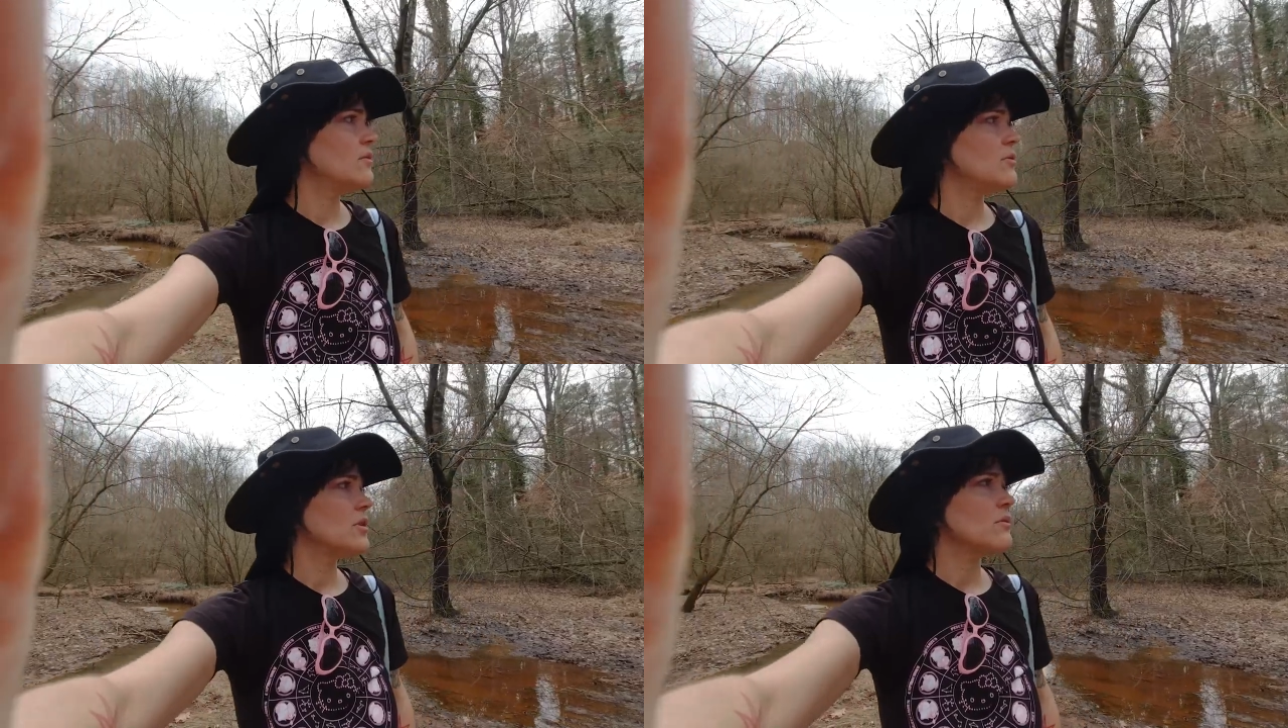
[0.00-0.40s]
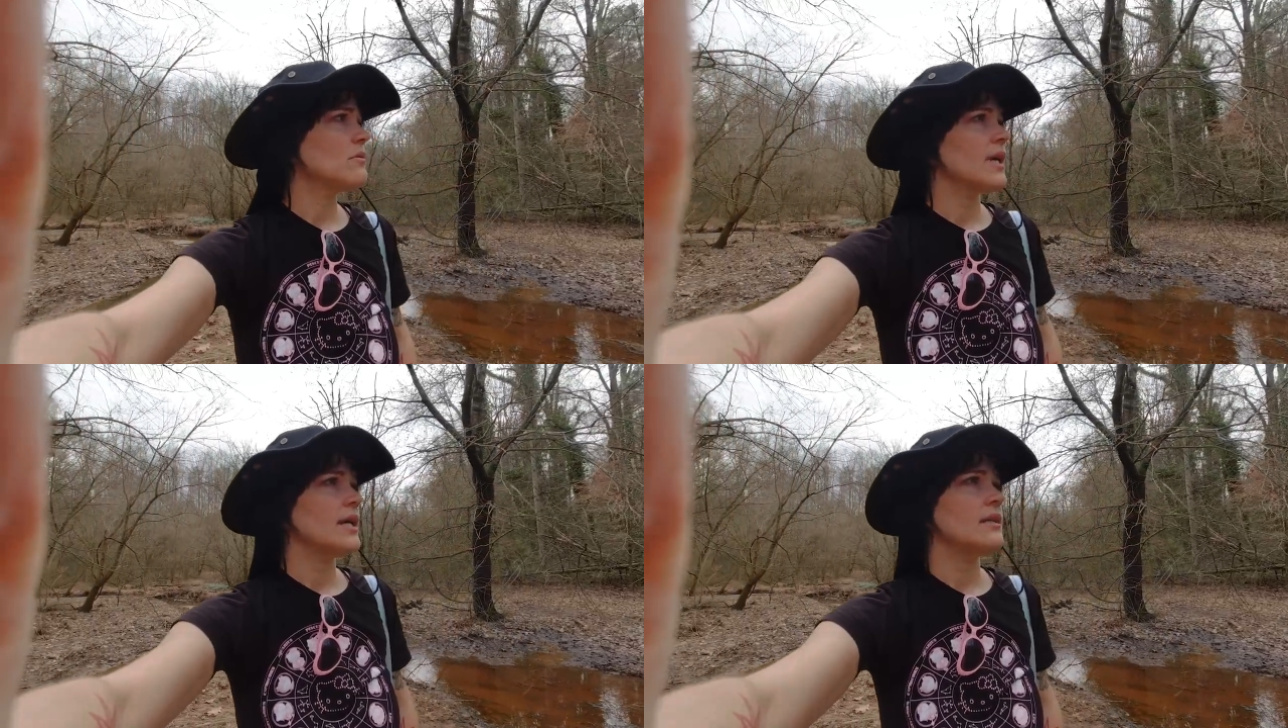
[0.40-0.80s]
you
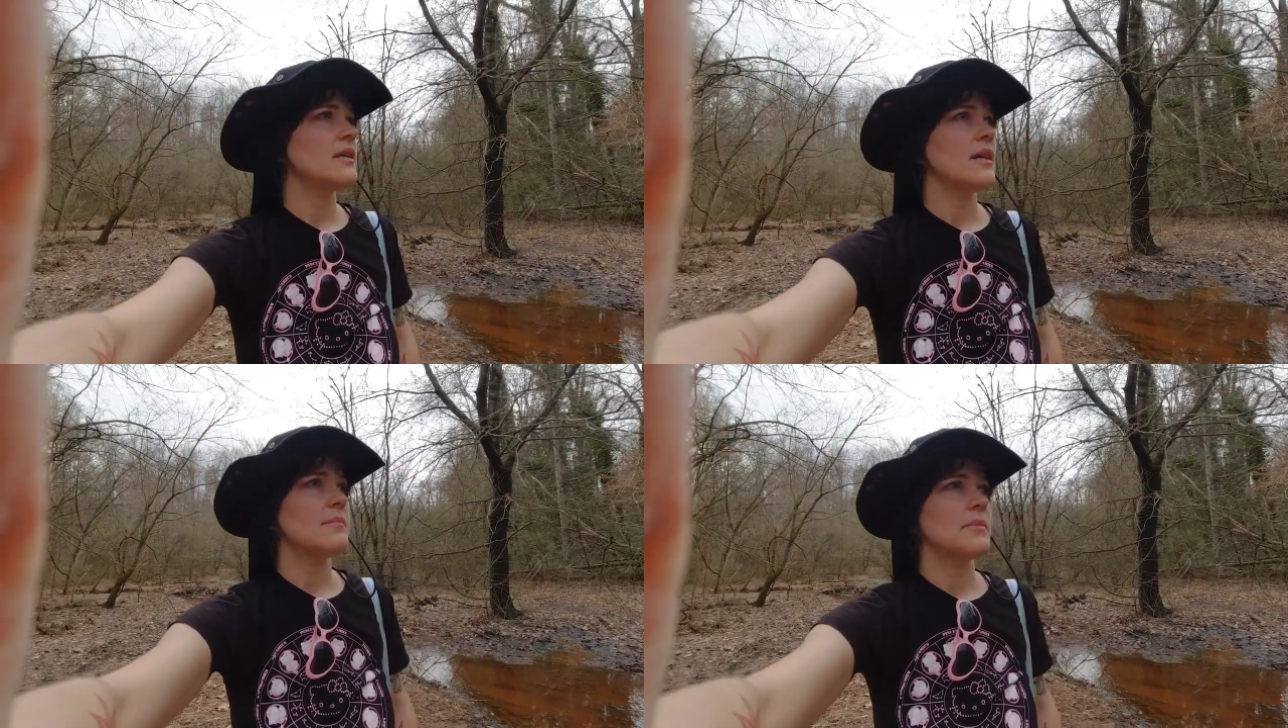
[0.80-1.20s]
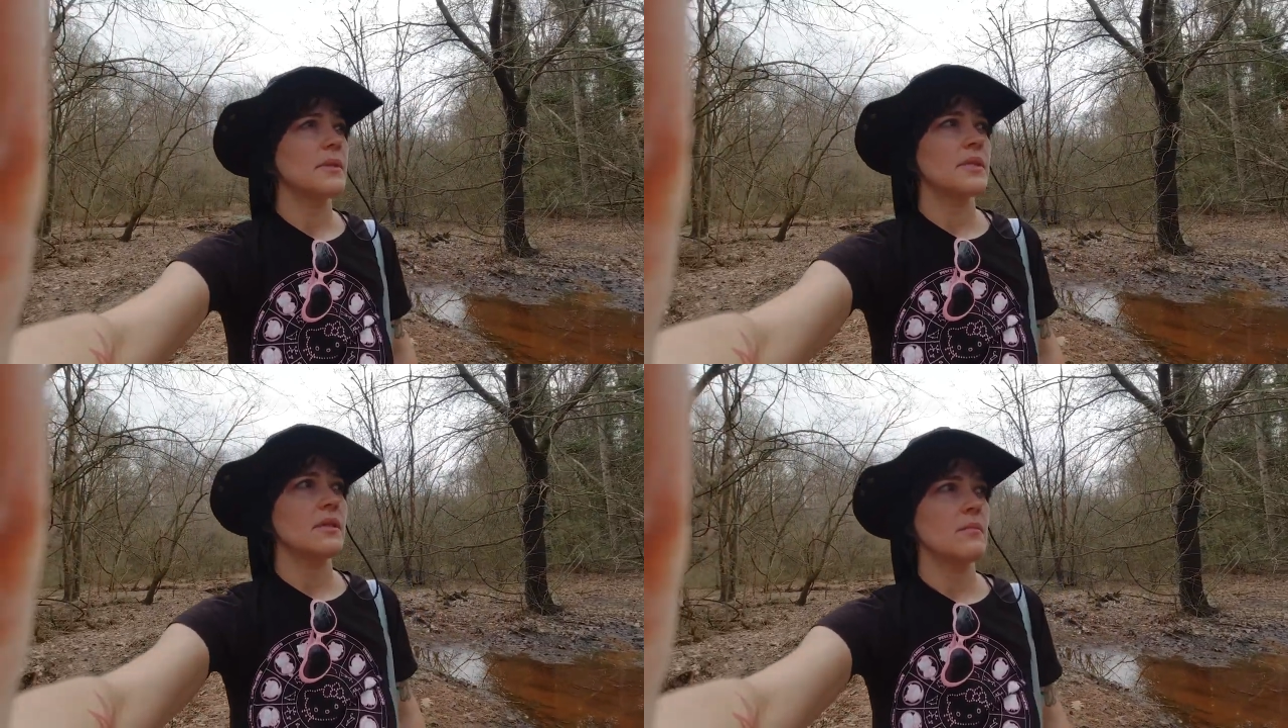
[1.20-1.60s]
don't end up
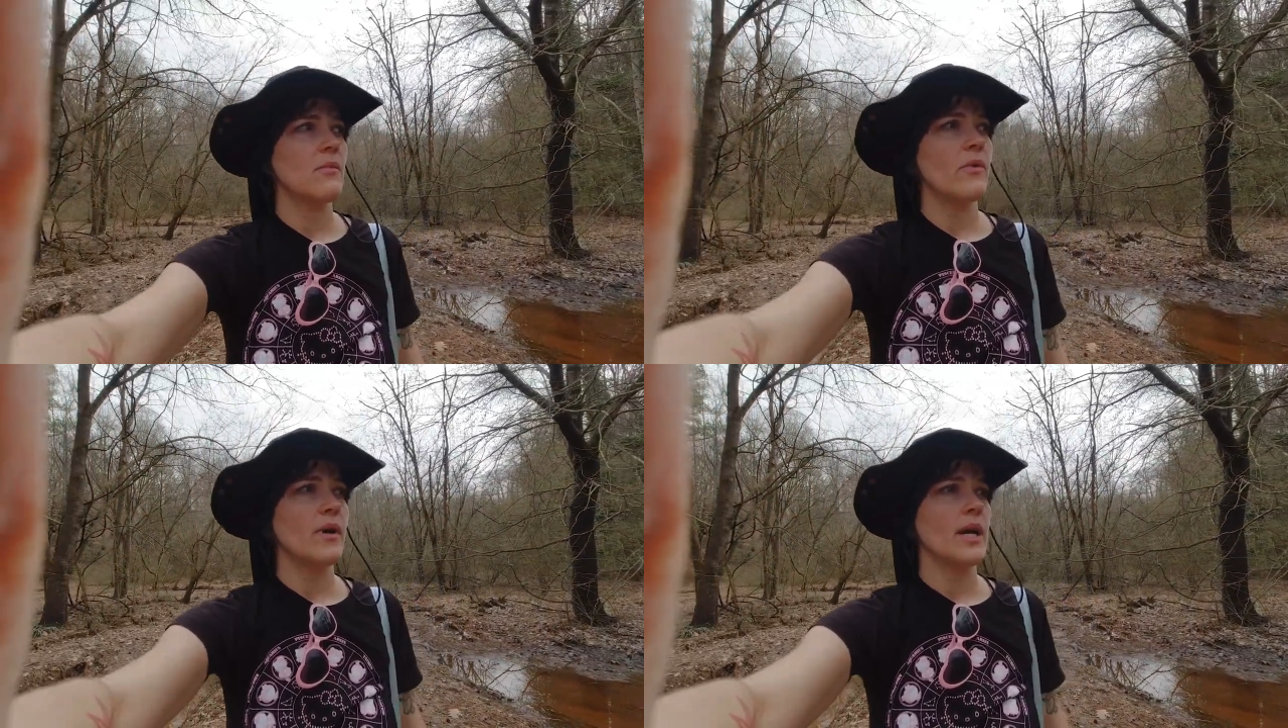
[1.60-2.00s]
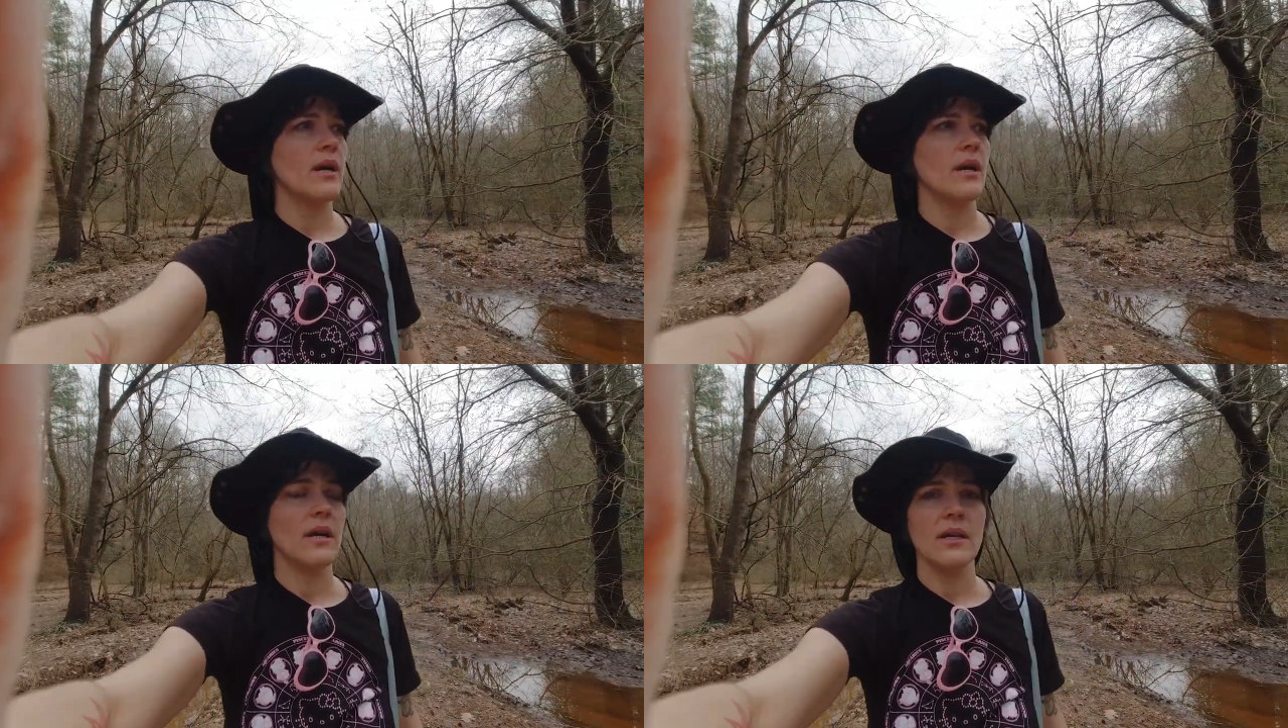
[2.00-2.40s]

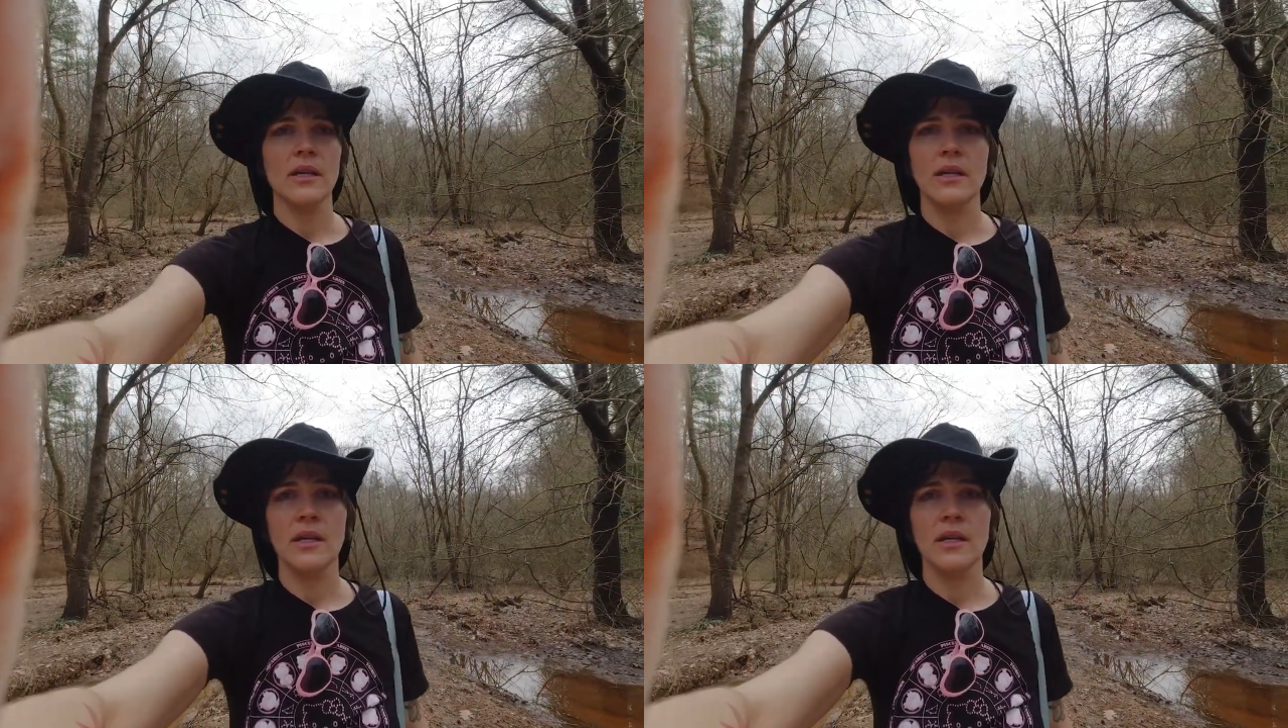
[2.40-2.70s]
somewhere